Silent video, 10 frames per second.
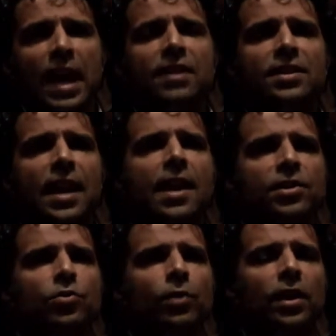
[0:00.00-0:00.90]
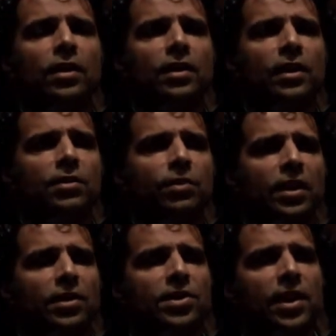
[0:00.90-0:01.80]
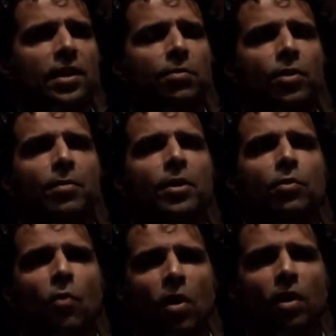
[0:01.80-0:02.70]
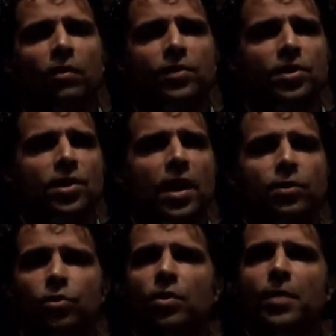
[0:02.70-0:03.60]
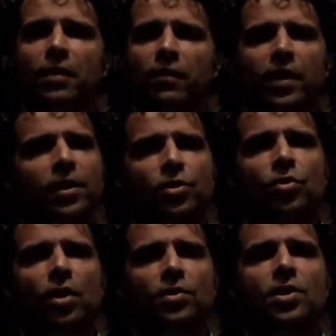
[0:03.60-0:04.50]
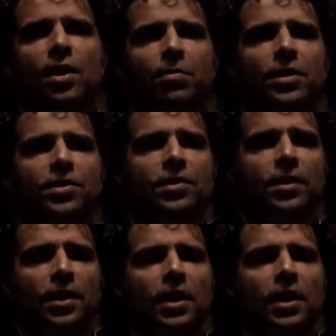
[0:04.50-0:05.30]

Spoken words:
the case last week that really incited Premier Wall of Saskatchewan to make very strong statements.